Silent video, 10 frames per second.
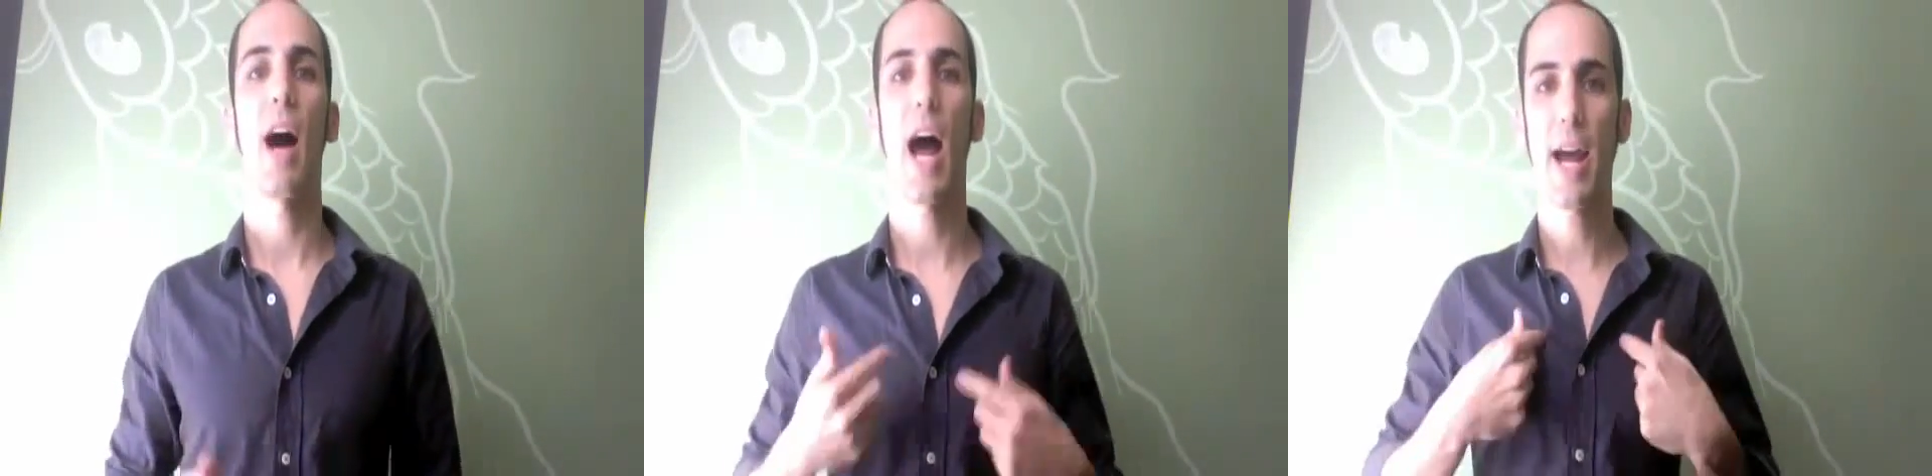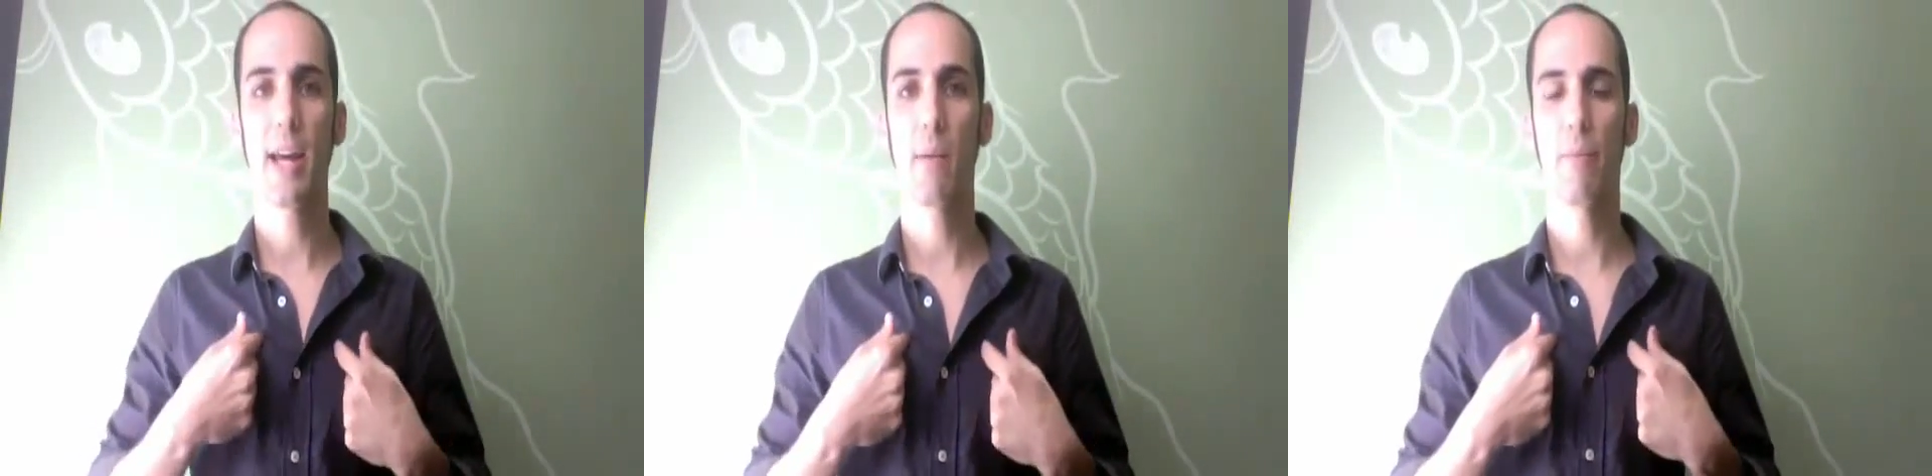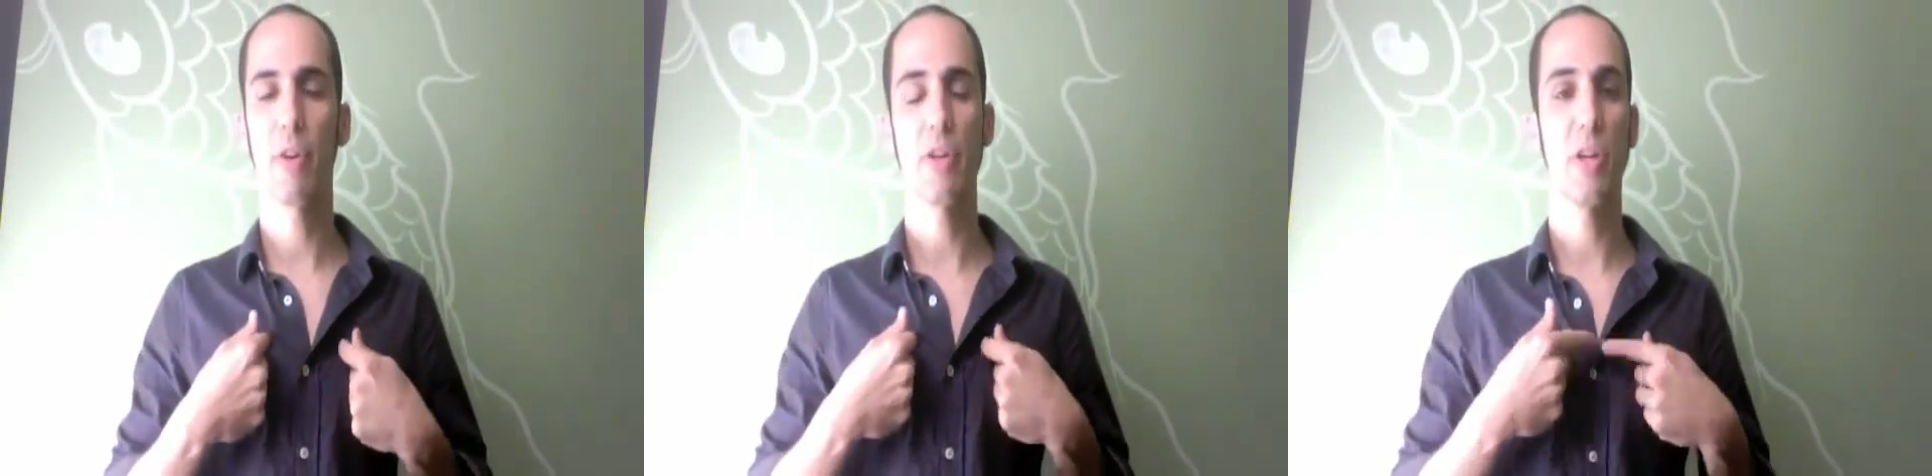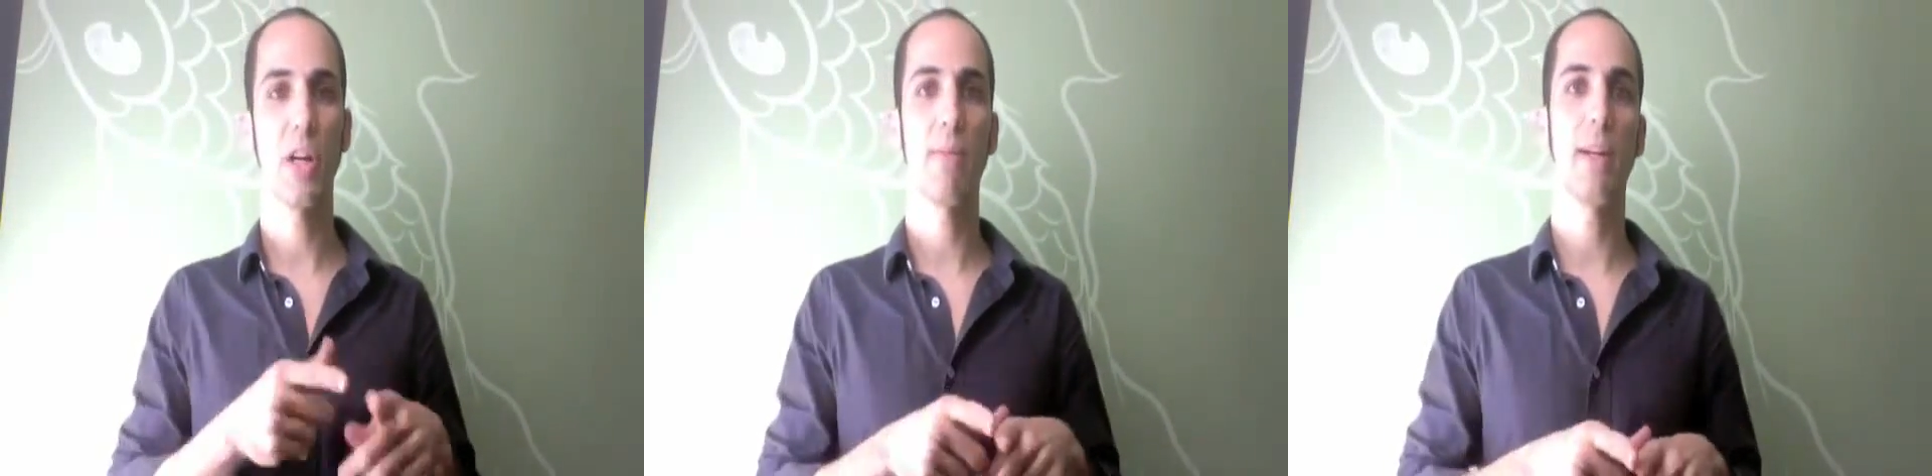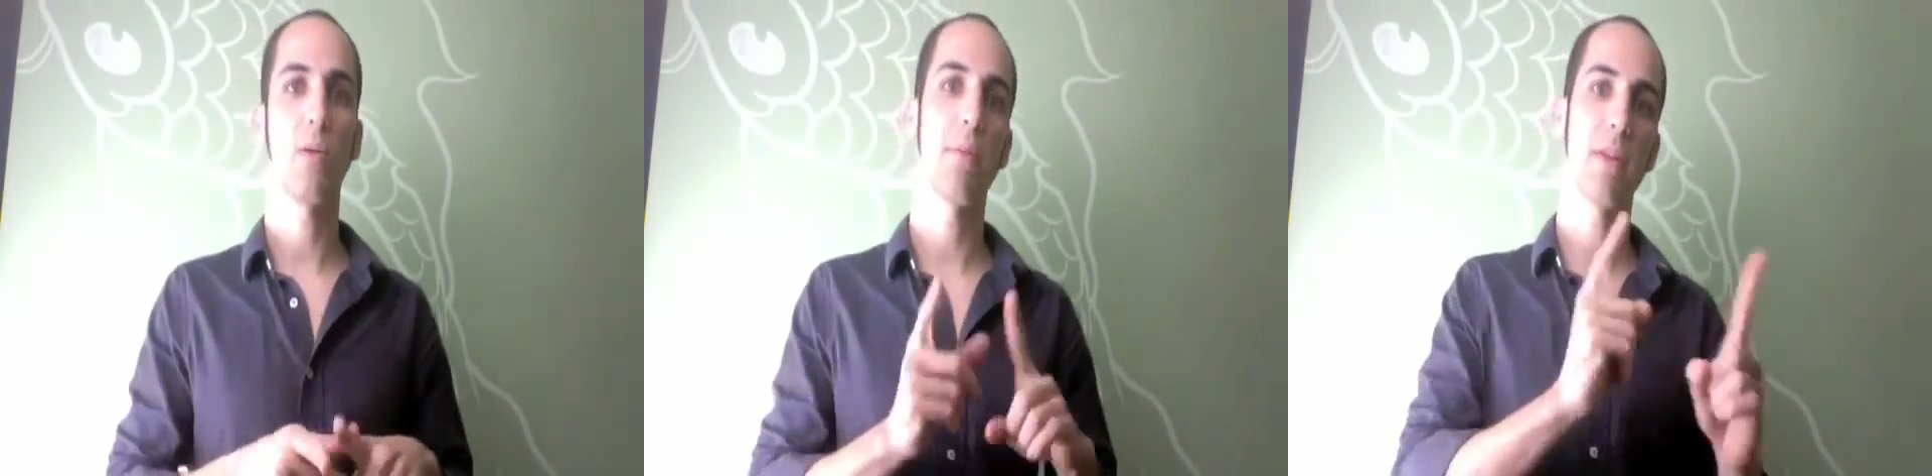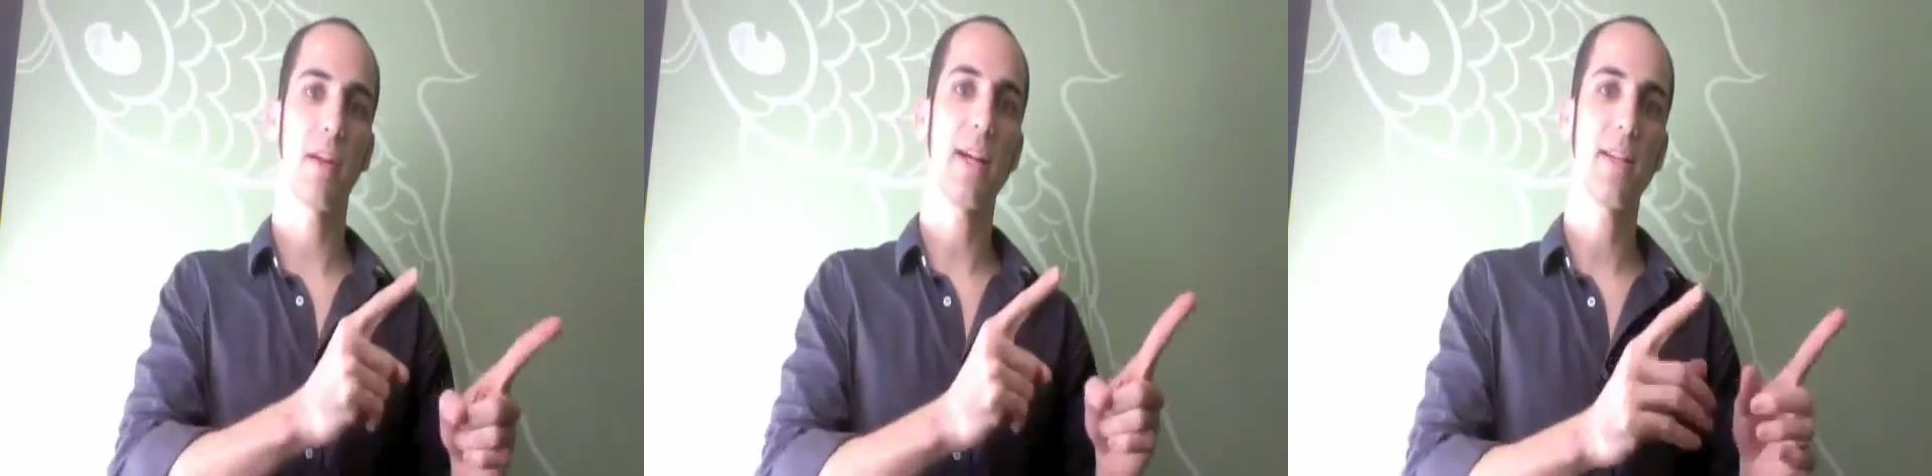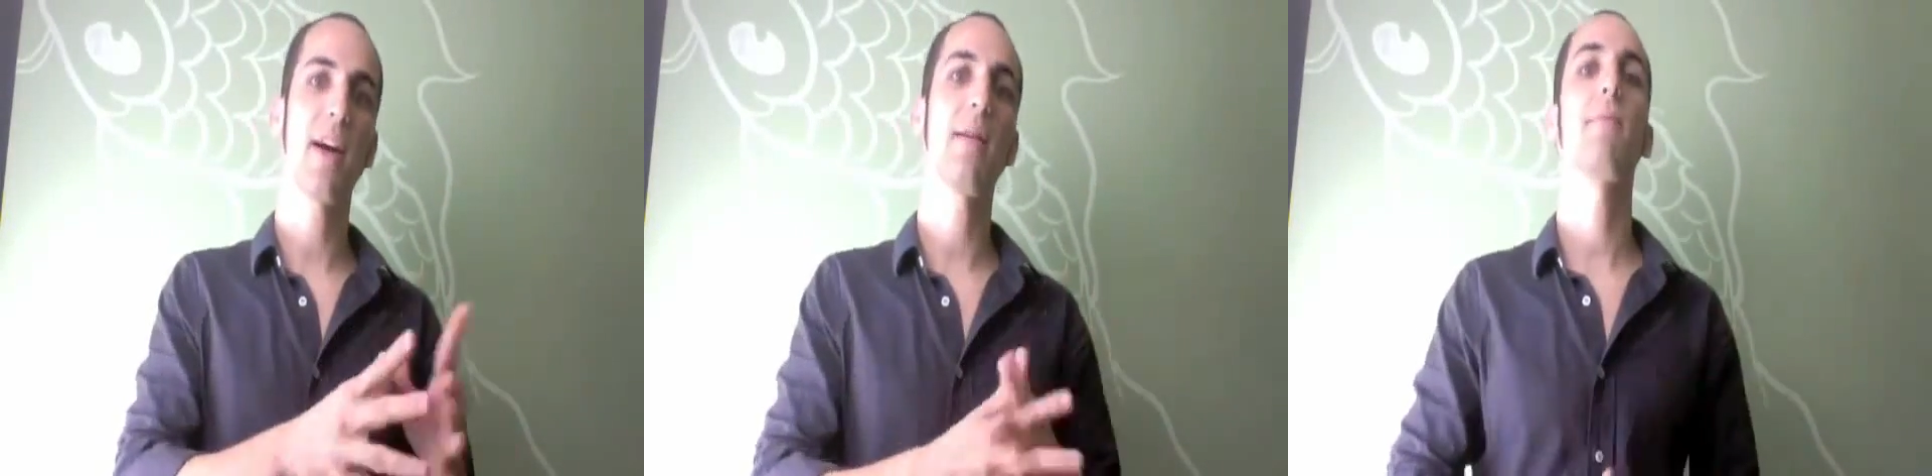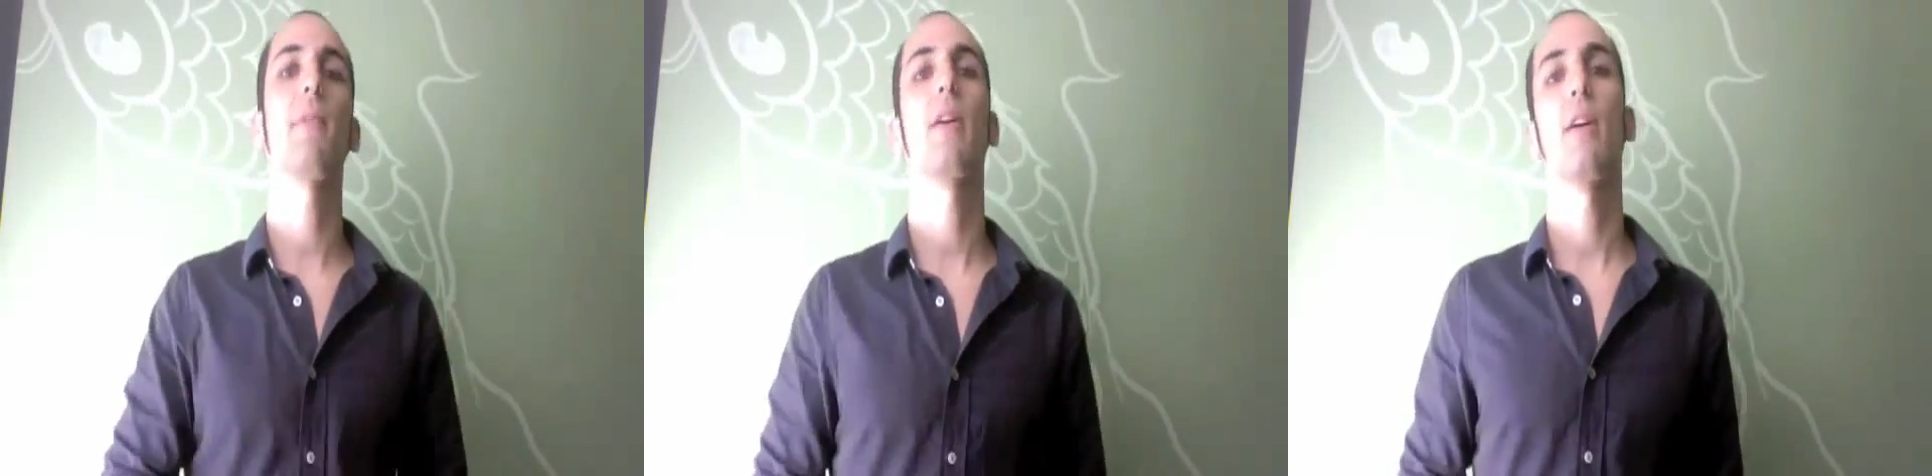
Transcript: I am very good at meeting women at nighttime,